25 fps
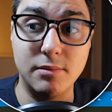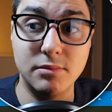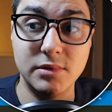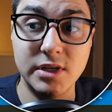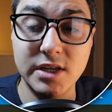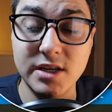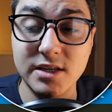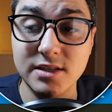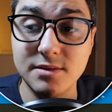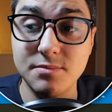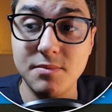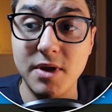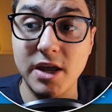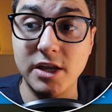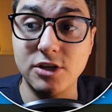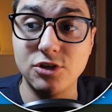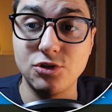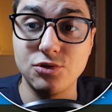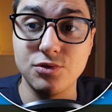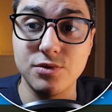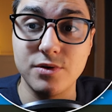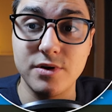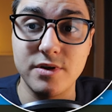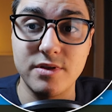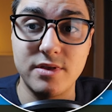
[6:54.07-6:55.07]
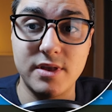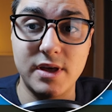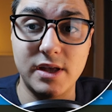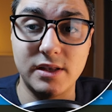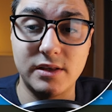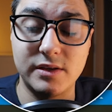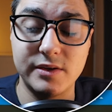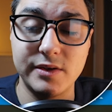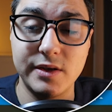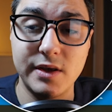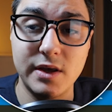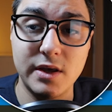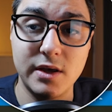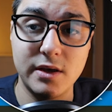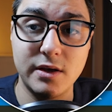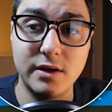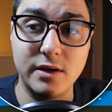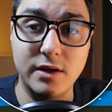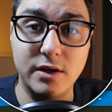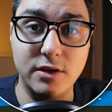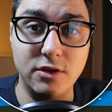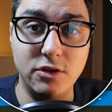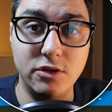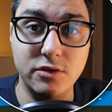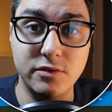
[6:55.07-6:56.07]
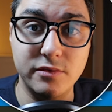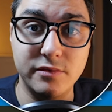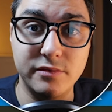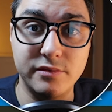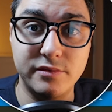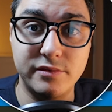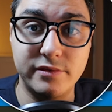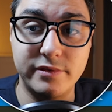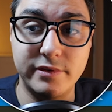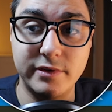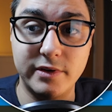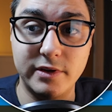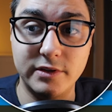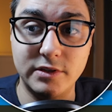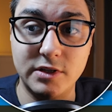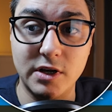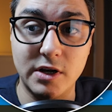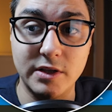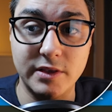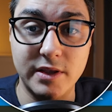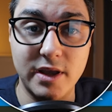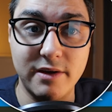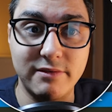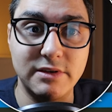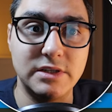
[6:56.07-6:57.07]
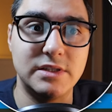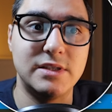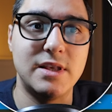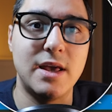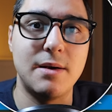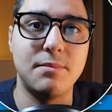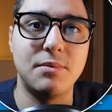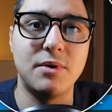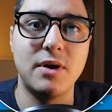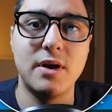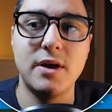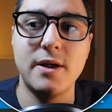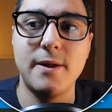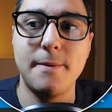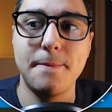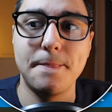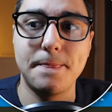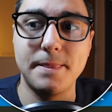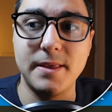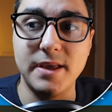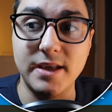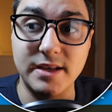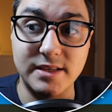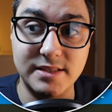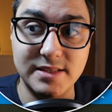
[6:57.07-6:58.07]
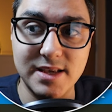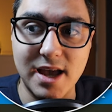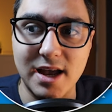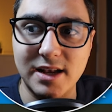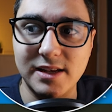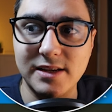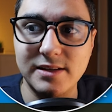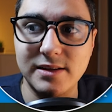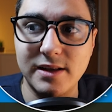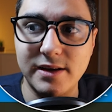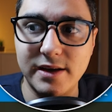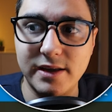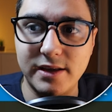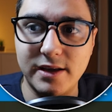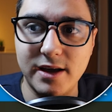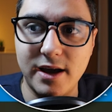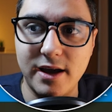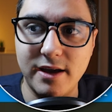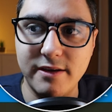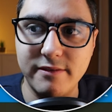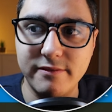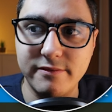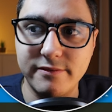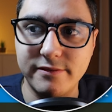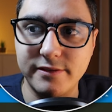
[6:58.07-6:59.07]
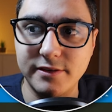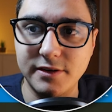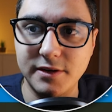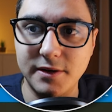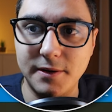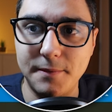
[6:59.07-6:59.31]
Please make sure that you've done every step exactly like I've